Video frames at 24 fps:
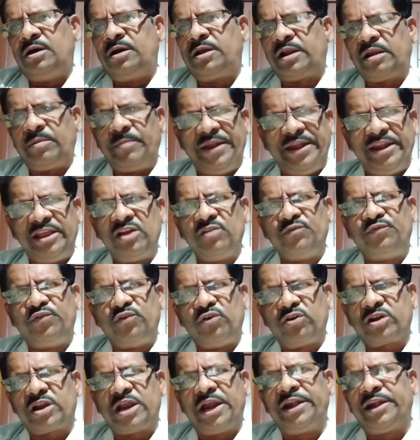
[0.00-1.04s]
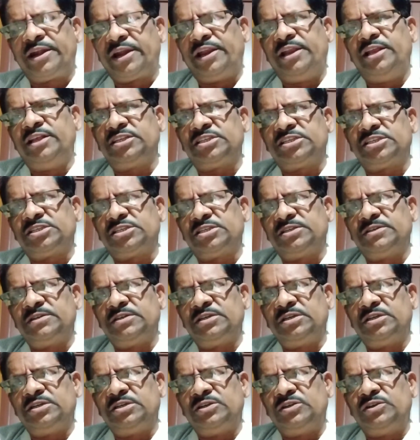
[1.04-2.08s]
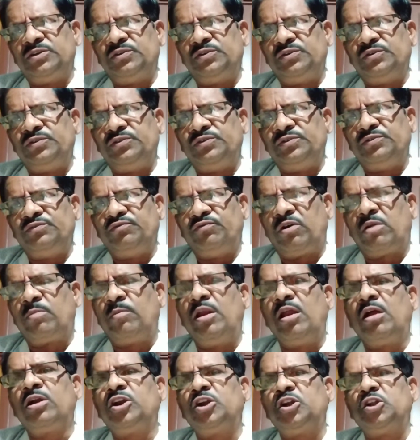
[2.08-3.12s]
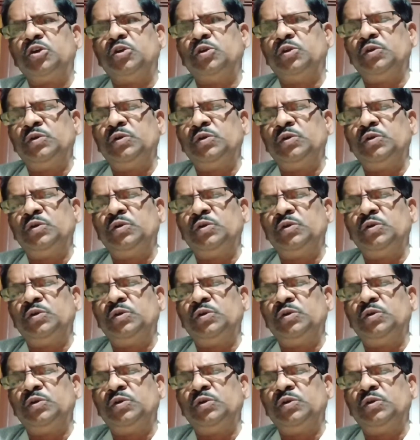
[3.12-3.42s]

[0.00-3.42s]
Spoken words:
Remaining four countries were belonging to